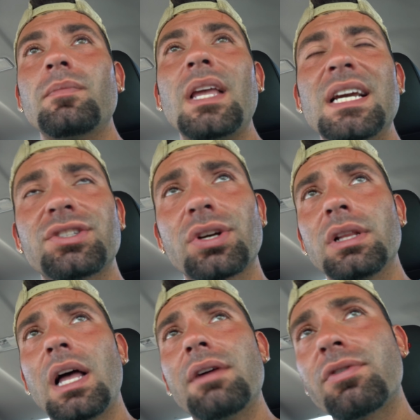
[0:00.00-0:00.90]
it took a
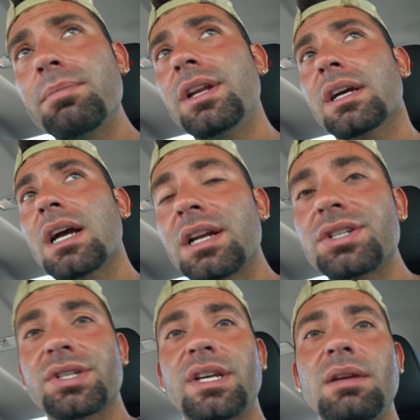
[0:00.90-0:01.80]
lot for me to kind of
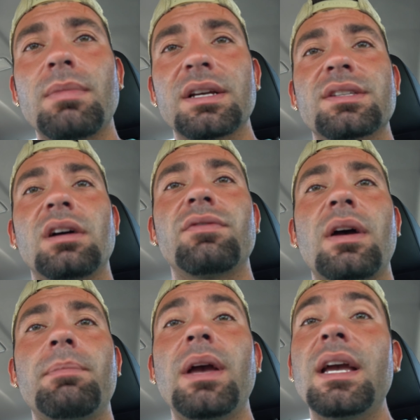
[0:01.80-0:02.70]
just keep myself
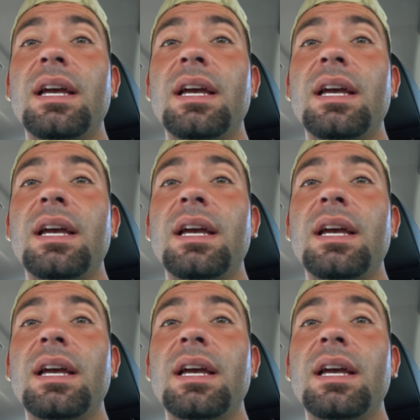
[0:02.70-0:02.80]
at bay.